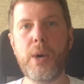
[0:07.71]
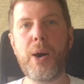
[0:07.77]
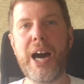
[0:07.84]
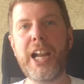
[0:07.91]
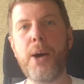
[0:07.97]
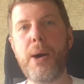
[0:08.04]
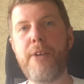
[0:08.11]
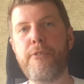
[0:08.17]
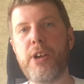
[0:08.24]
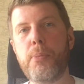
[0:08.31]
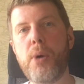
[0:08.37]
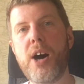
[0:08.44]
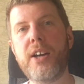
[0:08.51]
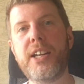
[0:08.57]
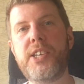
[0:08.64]
Well, hello
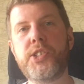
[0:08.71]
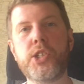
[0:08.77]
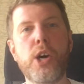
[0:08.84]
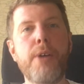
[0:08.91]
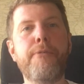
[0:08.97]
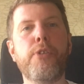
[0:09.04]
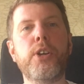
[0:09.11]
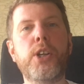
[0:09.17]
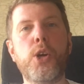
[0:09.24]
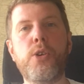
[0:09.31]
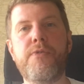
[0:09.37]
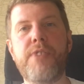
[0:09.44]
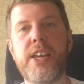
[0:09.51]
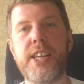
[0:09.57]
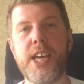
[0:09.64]
everyone. It's time for a
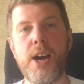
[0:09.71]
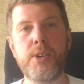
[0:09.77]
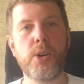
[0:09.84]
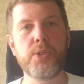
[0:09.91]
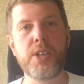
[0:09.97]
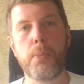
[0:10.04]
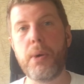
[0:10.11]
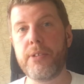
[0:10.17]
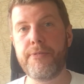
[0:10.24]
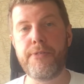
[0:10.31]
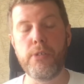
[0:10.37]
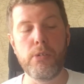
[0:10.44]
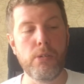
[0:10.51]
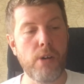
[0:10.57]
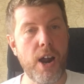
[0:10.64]
new video. Not done one
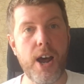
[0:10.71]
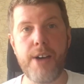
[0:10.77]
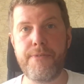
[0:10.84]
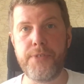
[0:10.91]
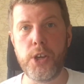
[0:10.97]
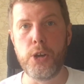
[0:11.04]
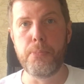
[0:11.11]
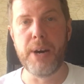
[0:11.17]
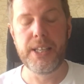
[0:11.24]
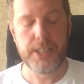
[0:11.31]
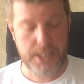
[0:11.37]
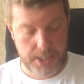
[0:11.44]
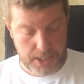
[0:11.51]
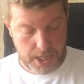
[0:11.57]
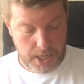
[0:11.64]
for uh, a few
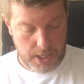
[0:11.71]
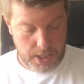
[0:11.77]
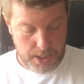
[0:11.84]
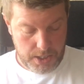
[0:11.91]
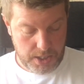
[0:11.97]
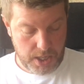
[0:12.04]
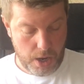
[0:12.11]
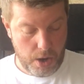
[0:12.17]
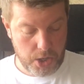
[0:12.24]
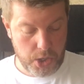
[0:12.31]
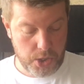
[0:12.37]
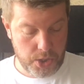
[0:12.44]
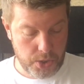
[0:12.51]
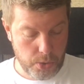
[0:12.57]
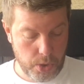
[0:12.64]
months. So I
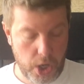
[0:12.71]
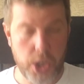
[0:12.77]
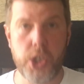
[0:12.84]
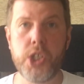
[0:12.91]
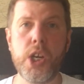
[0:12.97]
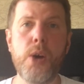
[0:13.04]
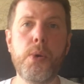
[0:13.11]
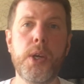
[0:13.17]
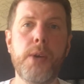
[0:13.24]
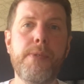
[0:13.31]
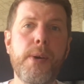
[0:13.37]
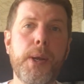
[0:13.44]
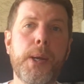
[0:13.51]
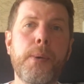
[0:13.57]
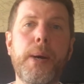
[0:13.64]
just thought I'd show you
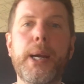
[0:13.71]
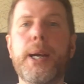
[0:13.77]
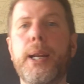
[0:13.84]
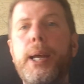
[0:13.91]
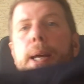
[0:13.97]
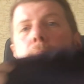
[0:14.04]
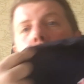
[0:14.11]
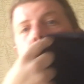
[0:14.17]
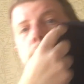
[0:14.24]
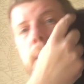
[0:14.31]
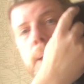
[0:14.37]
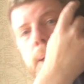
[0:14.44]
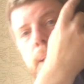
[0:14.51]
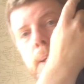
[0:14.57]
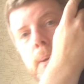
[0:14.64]
very quickly
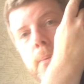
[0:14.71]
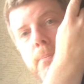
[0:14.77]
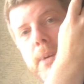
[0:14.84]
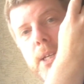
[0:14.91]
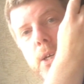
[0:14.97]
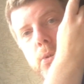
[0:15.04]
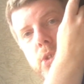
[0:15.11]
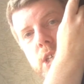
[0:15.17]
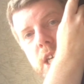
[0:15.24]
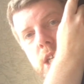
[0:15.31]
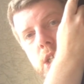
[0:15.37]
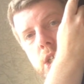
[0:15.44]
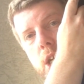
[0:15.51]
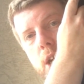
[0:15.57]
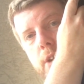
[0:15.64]
the new
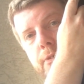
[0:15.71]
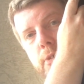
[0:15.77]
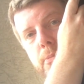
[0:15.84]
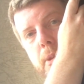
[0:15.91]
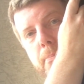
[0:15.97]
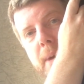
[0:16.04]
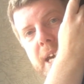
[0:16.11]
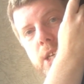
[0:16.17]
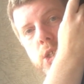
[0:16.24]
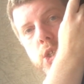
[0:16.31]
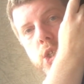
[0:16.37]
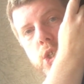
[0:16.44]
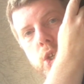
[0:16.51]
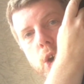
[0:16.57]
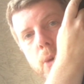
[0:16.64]
t-shirt from the
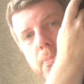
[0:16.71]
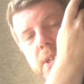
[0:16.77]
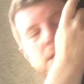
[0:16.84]
Maiden shop.